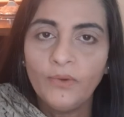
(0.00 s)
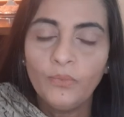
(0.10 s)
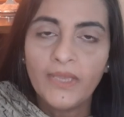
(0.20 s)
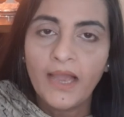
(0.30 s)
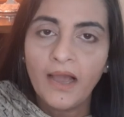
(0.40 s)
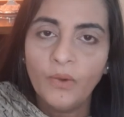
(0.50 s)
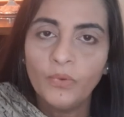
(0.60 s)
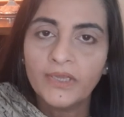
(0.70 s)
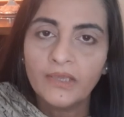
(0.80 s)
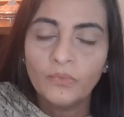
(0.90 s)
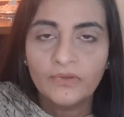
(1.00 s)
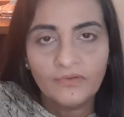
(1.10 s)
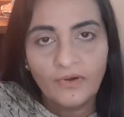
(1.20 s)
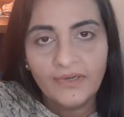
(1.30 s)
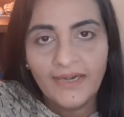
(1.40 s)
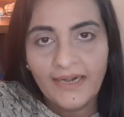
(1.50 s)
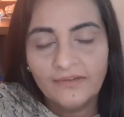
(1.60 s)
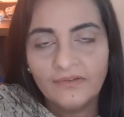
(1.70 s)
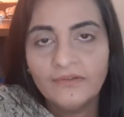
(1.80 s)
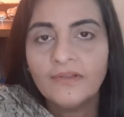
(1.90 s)
we are working with salt
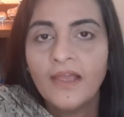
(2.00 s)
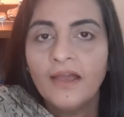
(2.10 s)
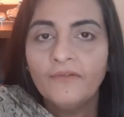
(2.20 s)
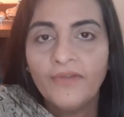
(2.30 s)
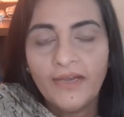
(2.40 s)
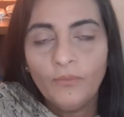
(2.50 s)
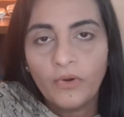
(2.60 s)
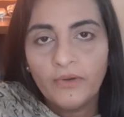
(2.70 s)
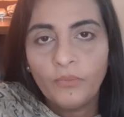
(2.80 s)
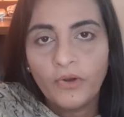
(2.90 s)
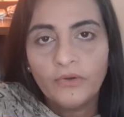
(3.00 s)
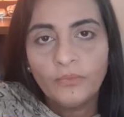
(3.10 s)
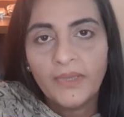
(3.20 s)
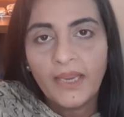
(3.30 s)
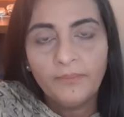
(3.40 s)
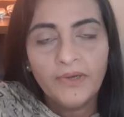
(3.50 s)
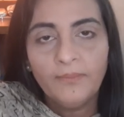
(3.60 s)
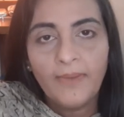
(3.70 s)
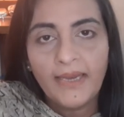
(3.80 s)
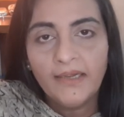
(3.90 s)
analysis, very important point to be kept
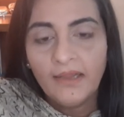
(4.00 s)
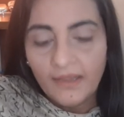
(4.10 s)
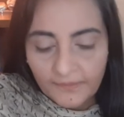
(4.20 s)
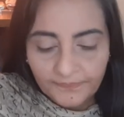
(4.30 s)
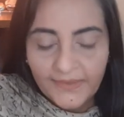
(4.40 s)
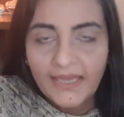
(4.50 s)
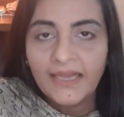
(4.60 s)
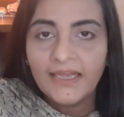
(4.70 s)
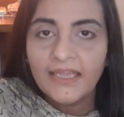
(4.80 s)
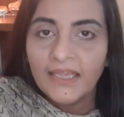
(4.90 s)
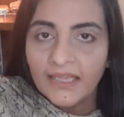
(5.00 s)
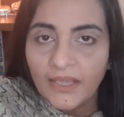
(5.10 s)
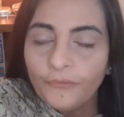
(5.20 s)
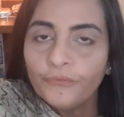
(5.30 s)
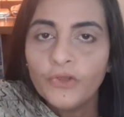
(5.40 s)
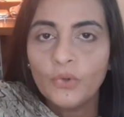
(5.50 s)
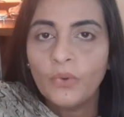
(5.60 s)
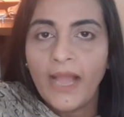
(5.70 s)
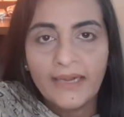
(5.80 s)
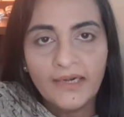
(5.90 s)
in mind, if
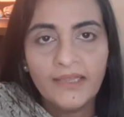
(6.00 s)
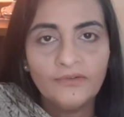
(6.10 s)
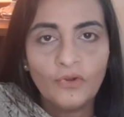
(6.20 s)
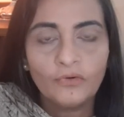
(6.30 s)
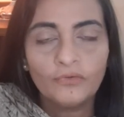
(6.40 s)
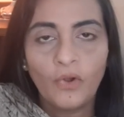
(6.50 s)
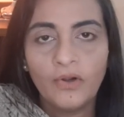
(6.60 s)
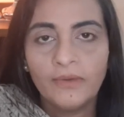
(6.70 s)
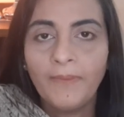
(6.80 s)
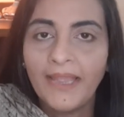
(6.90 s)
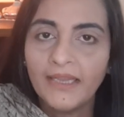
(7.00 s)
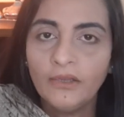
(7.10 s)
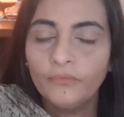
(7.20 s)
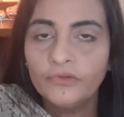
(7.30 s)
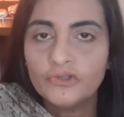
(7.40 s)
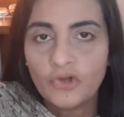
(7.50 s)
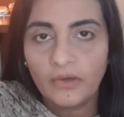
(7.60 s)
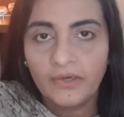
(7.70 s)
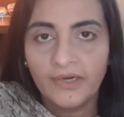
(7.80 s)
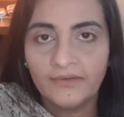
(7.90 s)
you analyze your salt by any of the
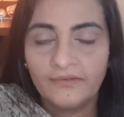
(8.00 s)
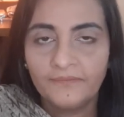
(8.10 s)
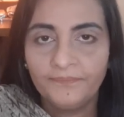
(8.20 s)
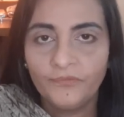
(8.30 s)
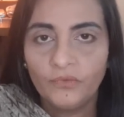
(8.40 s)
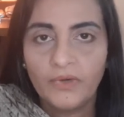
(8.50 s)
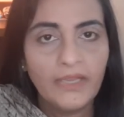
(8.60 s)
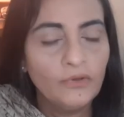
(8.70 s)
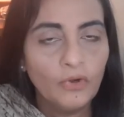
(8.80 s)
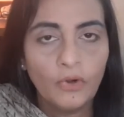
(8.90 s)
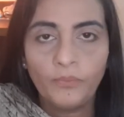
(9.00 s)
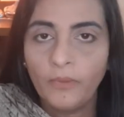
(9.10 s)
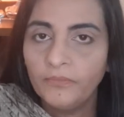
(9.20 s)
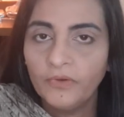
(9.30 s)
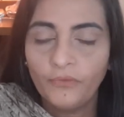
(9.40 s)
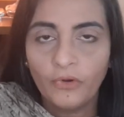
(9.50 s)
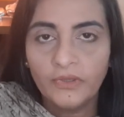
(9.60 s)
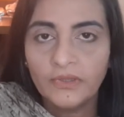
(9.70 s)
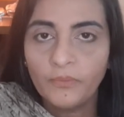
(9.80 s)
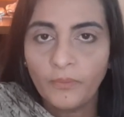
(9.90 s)
shortcuts, like you're not
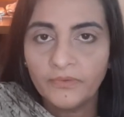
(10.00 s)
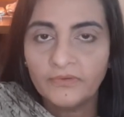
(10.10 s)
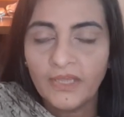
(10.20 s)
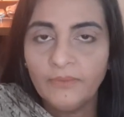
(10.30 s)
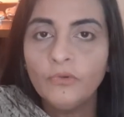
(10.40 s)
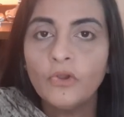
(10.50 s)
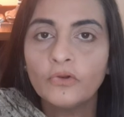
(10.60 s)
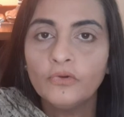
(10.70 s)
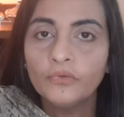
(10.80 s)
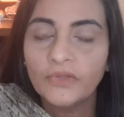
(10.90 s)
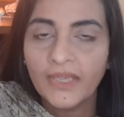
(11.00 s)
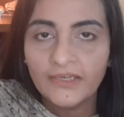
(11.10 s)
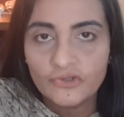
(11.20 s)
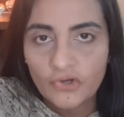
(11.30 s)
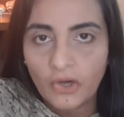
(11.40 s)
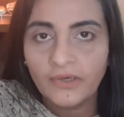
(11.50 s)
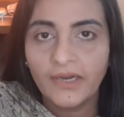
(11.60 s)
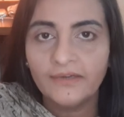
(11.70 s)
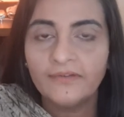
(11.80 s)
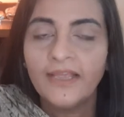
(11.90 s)
following the proper scheme, you're using any shortcuts,